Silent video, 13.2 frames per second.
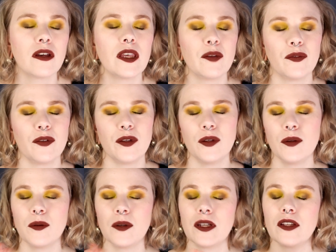if
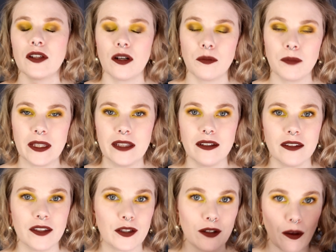you know me,
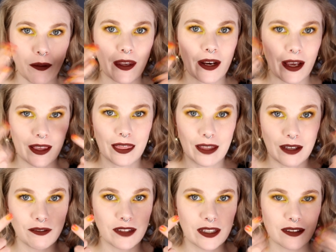you know that I
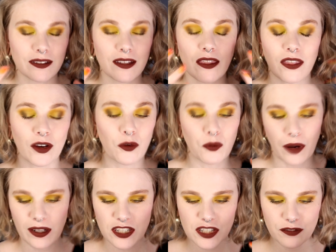love this, the
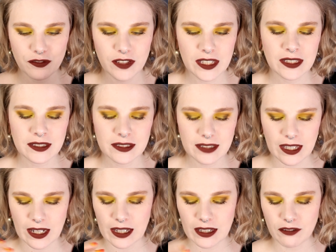grunge things,
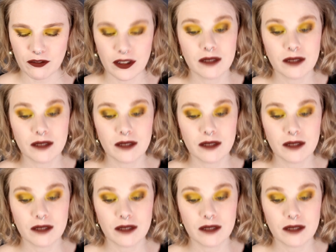and I